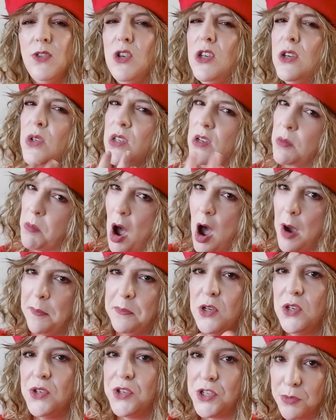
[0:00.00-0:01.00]
gives you some
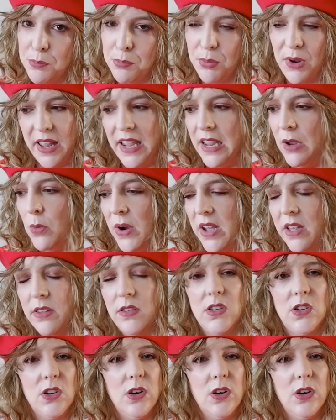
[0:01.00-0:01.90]
options to play with.